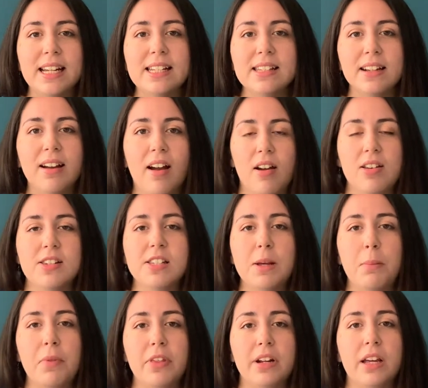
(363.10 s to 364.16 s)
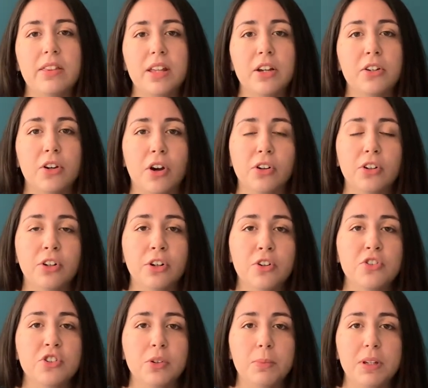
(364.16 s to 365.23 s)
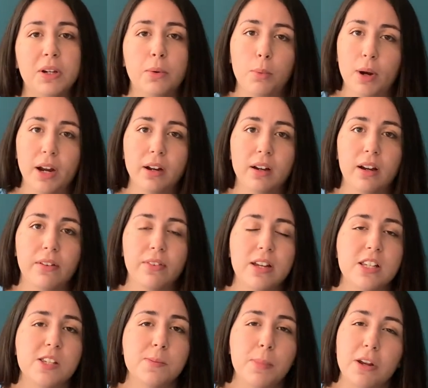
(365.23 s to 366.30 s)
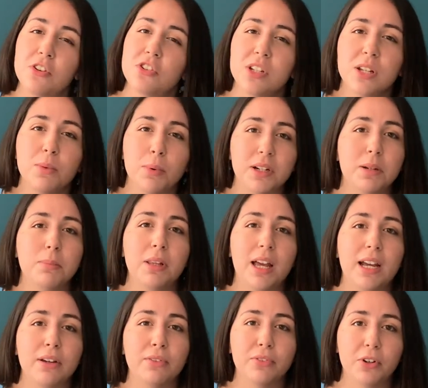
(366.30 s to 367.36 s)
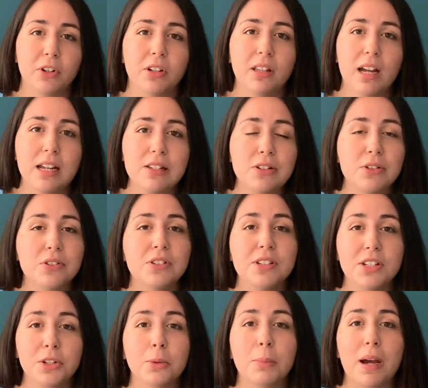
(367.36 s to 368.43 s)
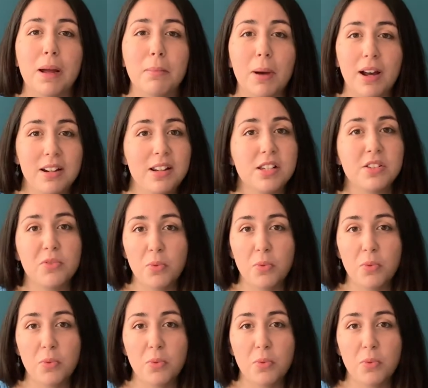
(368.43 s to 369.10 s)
is a concept that I think gardeners should be aware of, especially when applying fertilizers nearby bodies of